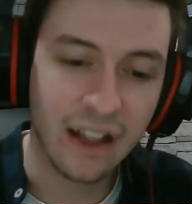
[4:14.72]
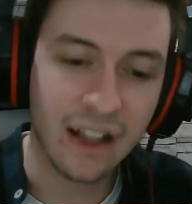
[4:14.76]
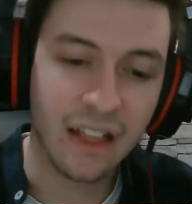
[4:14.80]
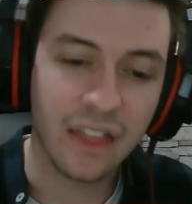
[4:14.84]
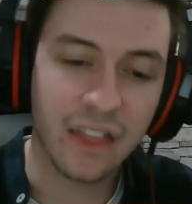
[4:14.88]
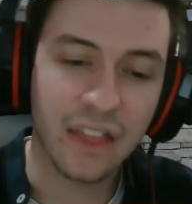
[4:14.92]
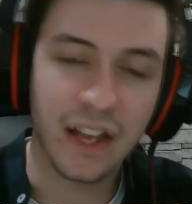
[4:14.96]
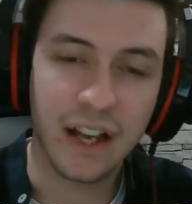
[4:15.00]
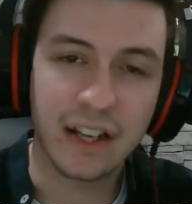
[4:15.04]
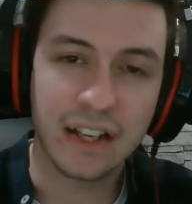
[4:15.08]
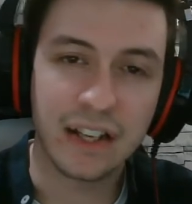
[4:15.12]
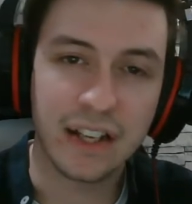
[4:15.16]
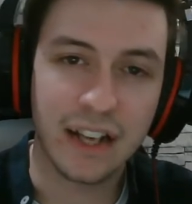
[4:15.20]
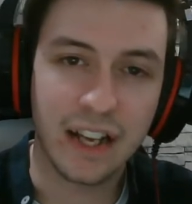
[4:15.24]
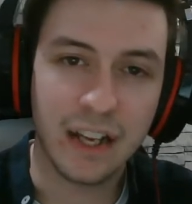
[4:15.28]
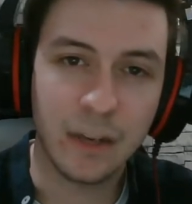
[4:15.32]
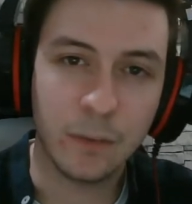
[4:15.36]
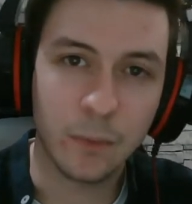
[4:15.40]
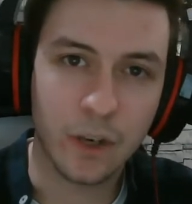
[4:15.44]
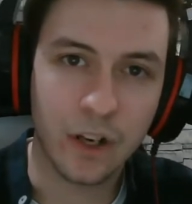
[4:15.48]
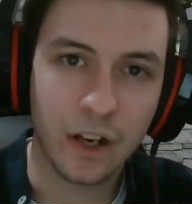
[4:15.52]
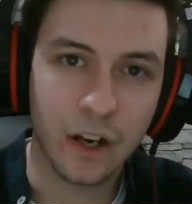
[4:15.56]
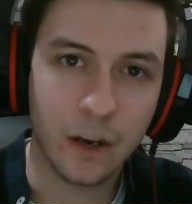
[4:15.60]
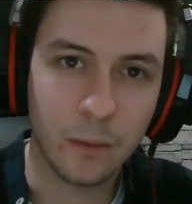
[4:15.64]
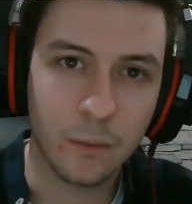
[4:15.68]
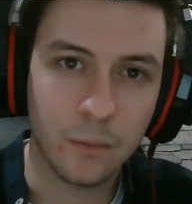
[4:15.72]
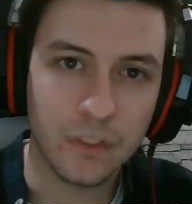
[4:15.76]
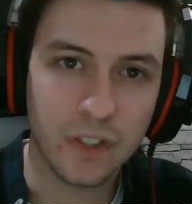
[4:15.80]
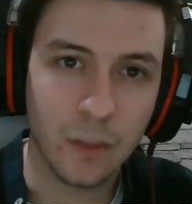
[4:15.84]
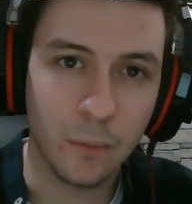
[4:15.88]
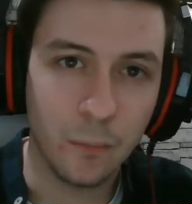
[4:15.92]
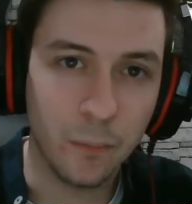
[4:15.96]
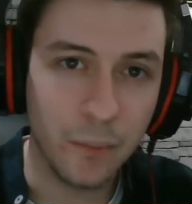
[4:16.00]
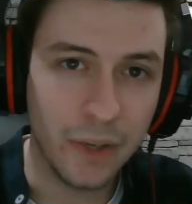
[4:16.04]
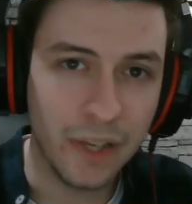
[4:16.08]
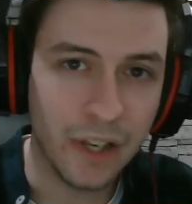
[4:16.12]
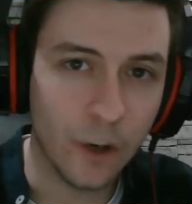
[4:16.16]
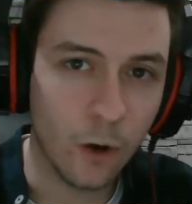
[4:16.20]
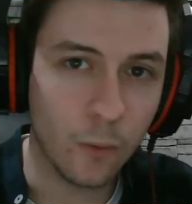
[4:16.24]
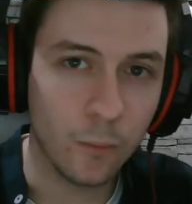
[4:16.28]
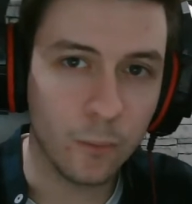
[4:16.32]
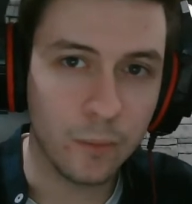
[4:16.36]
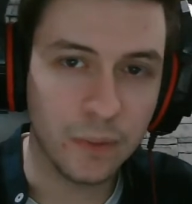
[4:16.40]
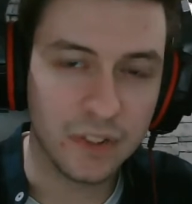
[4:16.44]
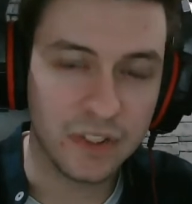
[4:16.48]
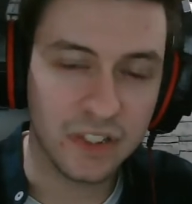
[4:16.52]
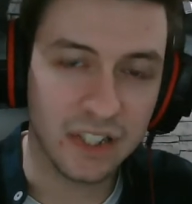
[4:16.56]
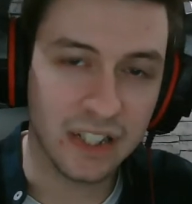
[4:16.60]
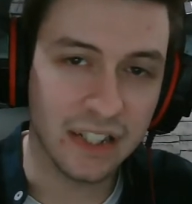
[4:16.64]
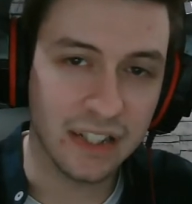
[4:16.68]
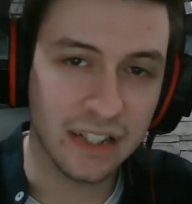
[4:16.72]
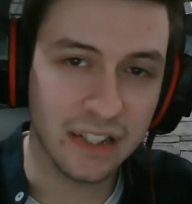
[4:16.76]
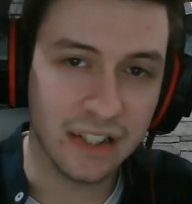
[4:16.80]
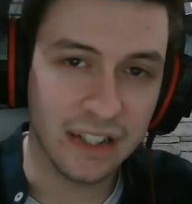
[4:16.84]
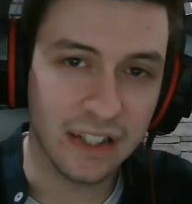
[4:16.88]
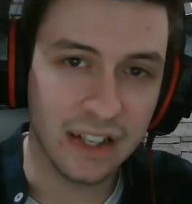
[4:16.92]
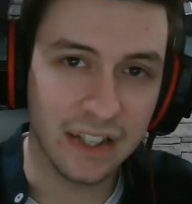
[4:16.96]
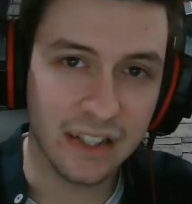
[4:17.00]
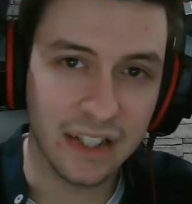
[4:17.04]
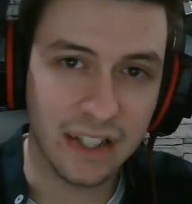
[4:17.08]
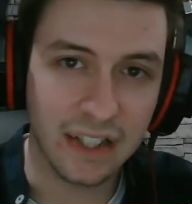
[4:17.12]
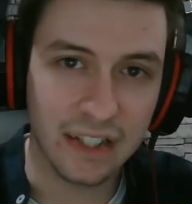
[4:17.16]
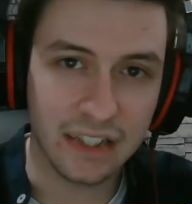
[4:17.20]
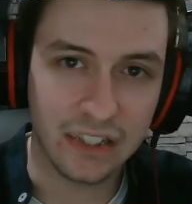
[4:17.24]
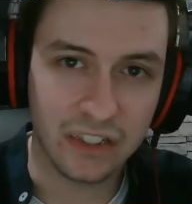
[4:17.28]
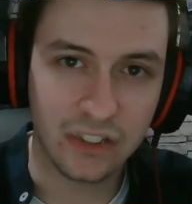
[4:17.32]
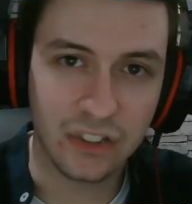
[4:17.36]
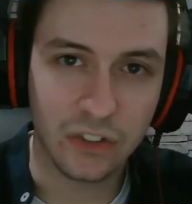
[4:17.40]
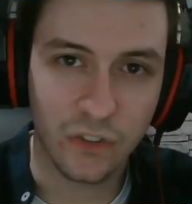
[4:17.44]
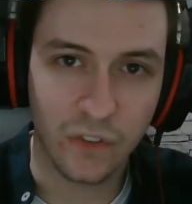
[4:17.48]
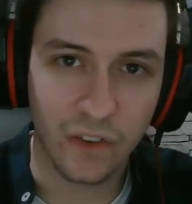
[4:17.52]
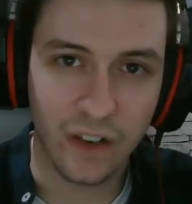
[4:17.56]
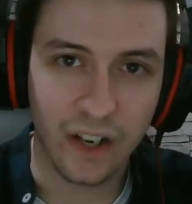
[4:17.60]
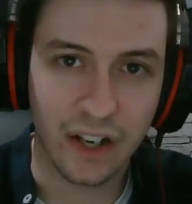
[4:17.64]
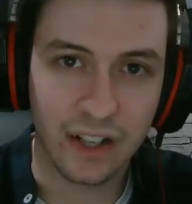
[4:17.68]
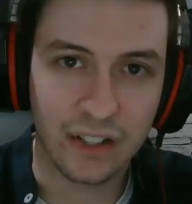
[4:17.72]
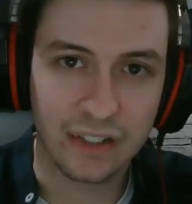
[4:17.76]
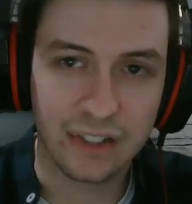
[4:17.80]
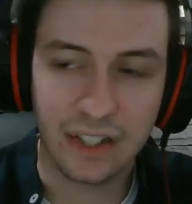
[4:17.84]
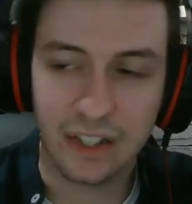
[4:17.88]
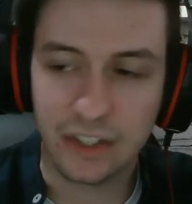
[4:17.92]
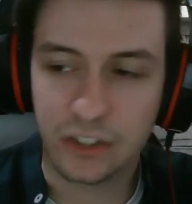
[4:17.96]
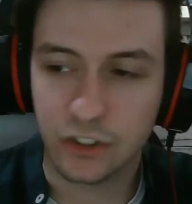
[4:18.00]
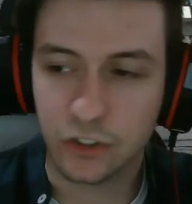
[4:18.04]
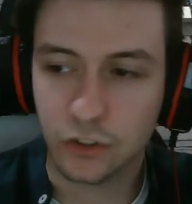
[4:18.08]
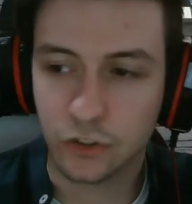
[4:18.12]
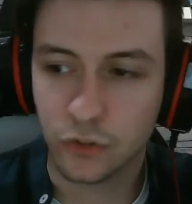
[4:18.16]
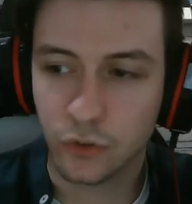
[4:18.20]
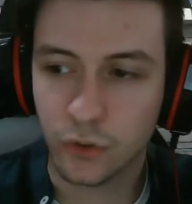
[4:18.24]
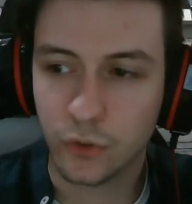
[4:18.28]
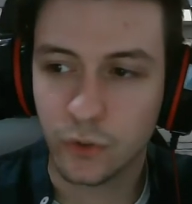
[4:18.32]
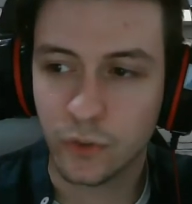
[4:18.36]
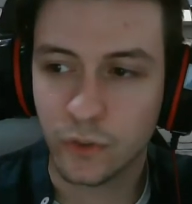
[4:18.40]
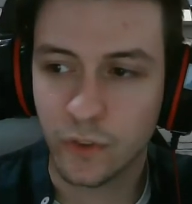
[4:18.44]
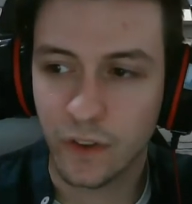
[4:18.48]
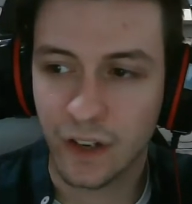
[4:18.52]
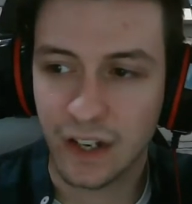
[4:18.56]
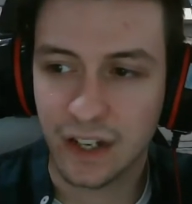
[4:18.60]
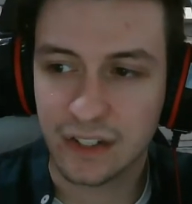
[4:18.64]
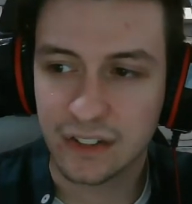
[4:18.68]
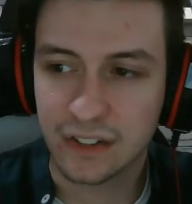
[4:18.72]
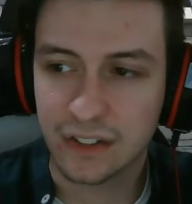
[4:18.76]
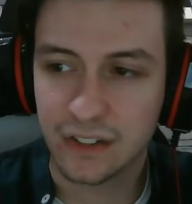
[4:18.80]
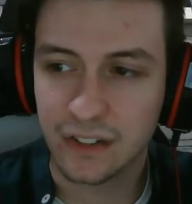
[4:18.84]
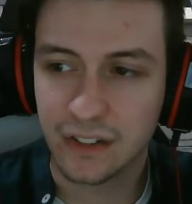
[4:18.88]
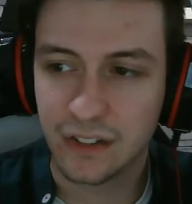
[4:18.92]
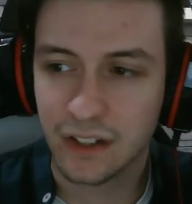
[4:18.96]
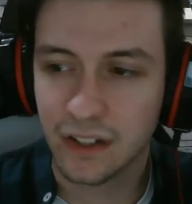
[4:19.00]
that game becomes a bit obsolete and that is the fact that is a true fact